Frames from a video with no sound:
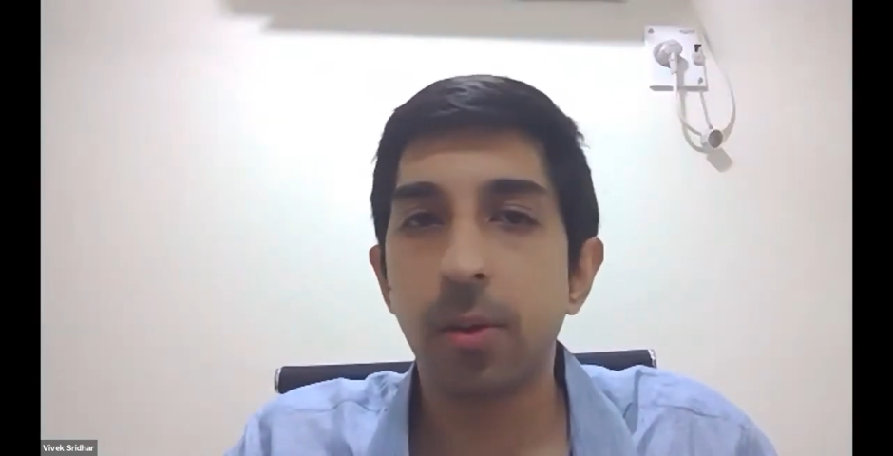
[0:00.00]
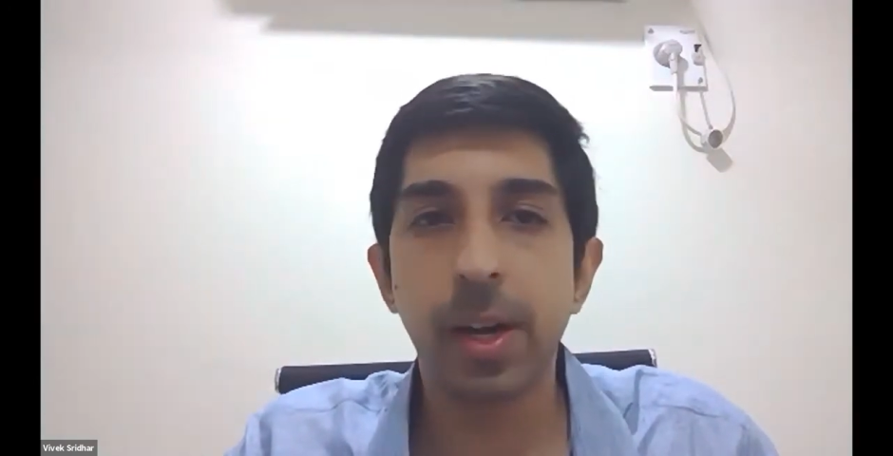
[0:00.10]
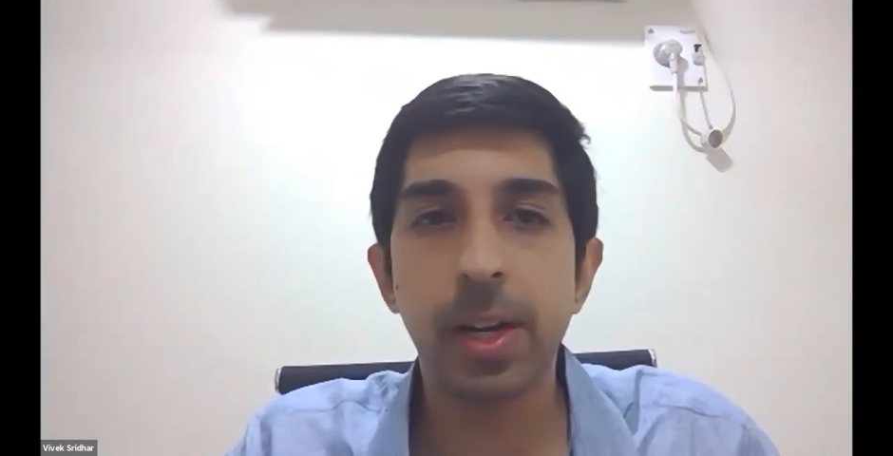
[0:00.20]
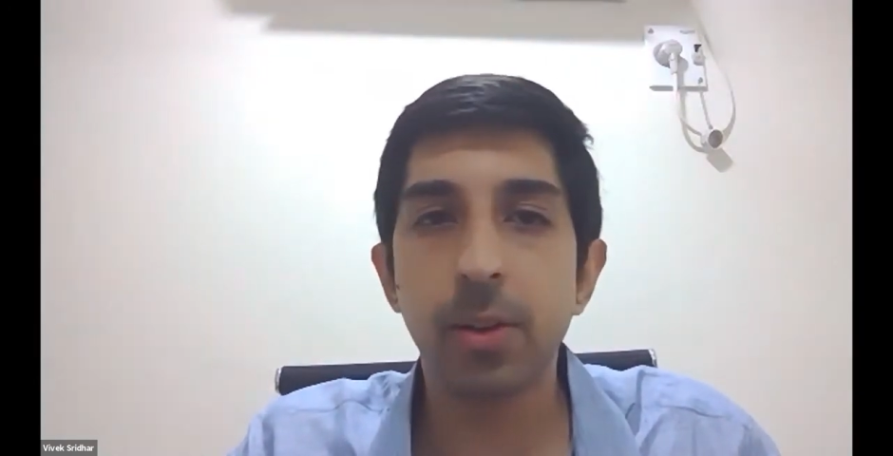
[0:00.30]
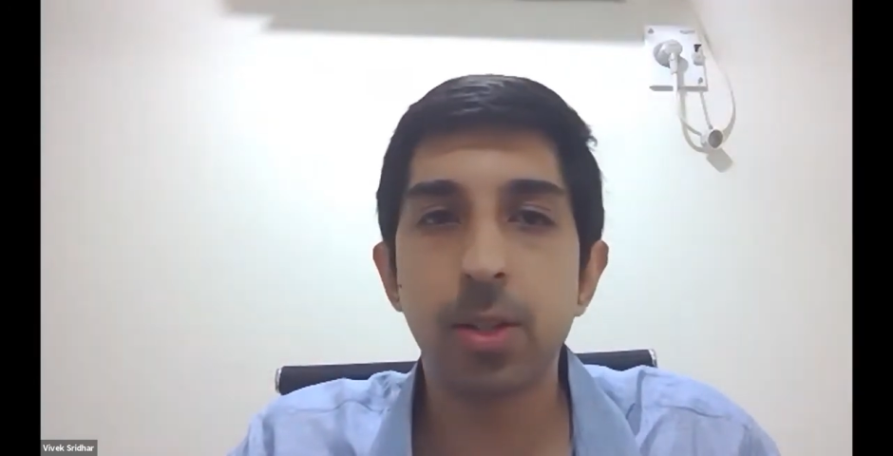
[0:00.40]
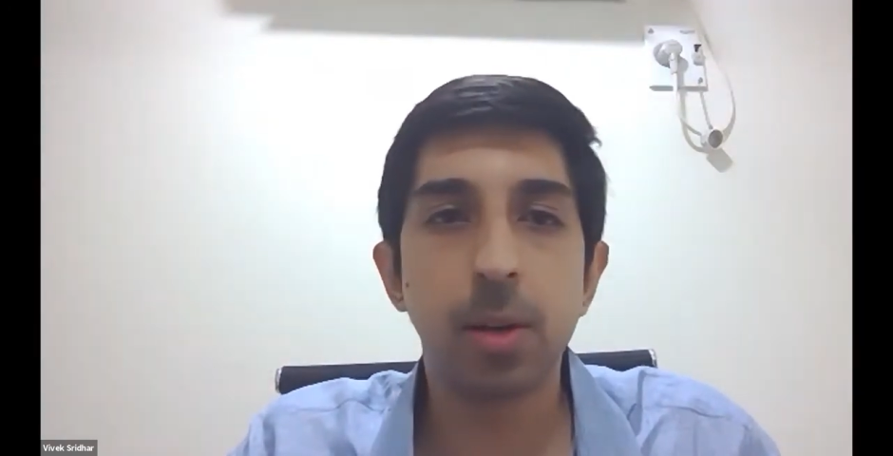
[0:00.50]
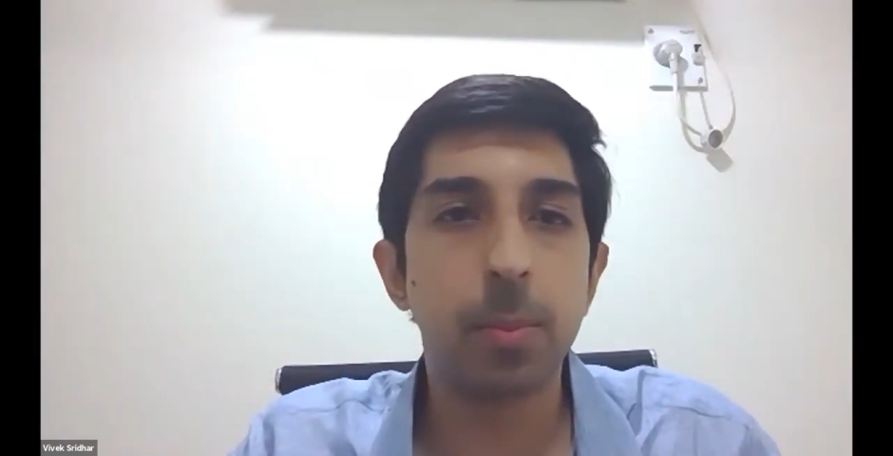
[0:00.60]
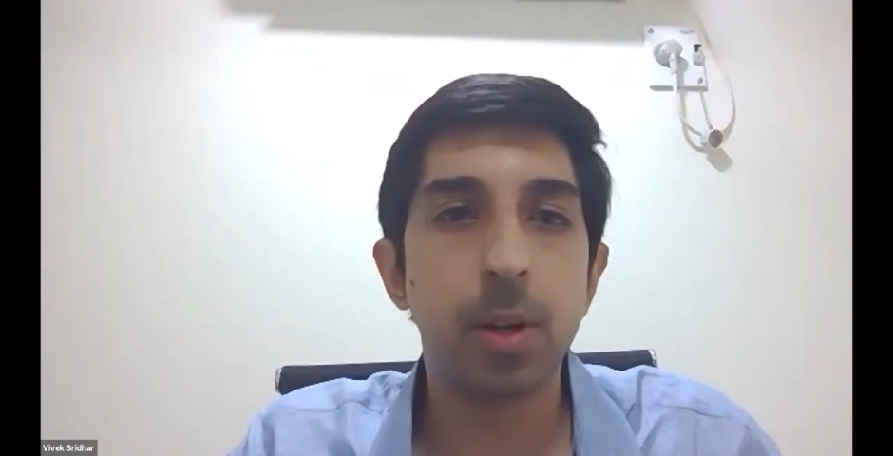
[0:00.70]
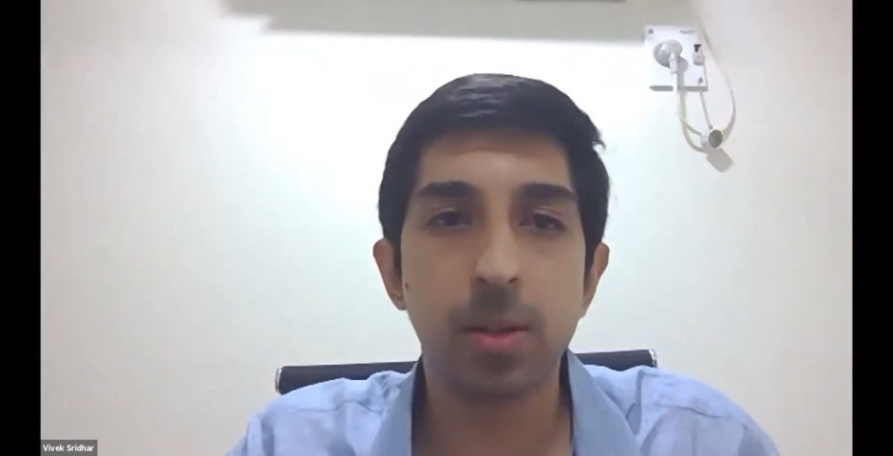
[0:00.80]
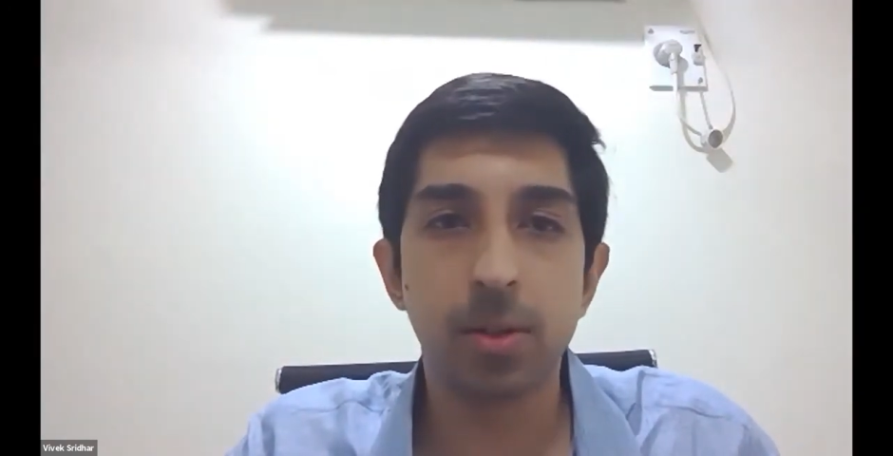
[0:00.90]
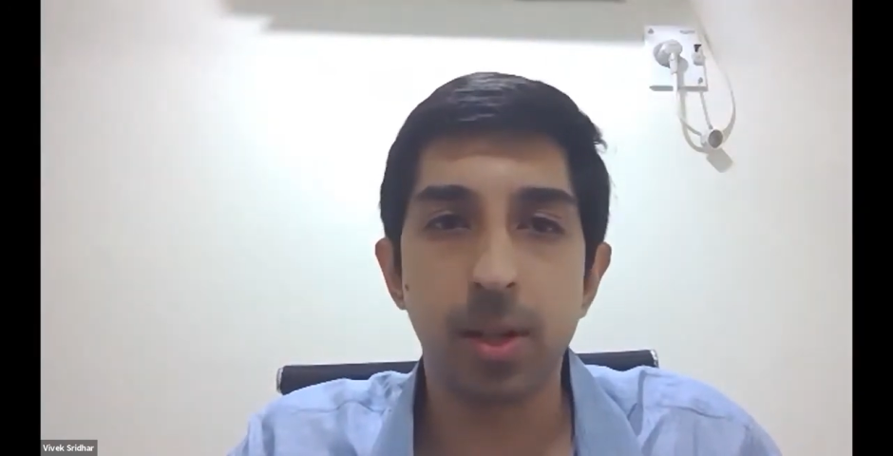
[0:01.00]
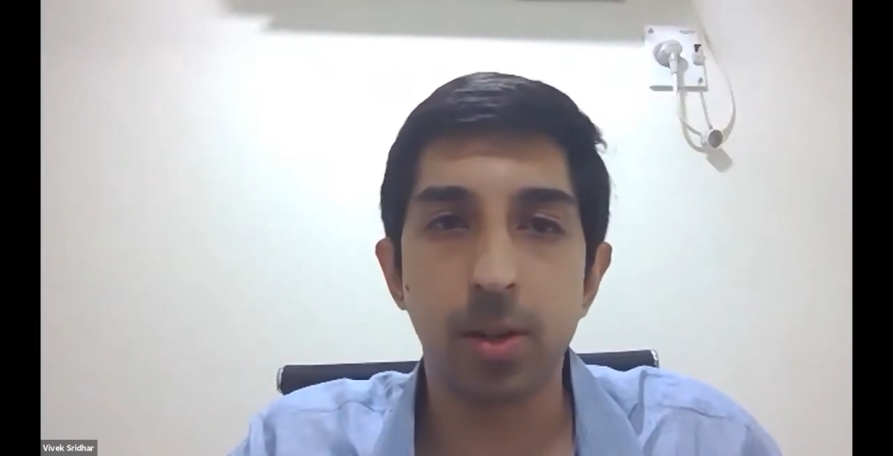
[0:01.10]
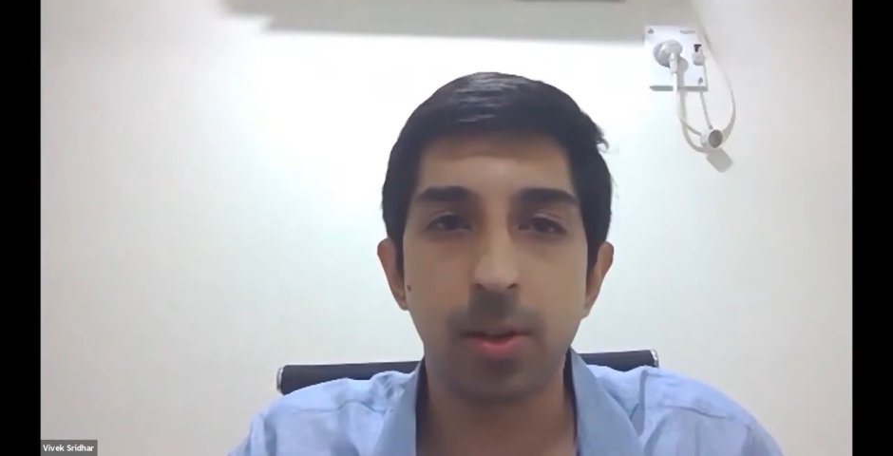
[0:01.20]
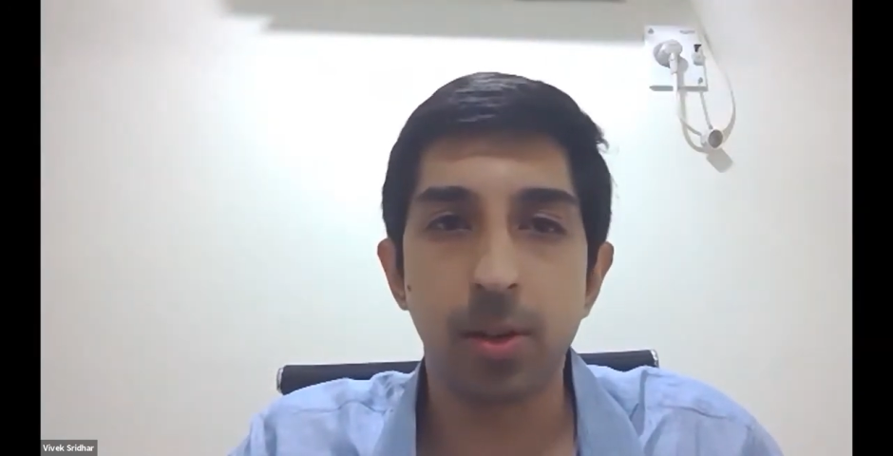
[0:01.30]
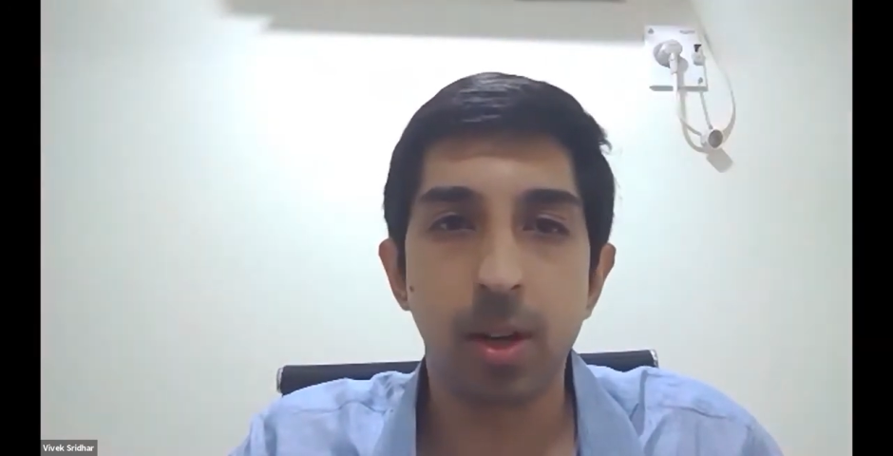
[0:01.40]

reduce your bill to zero.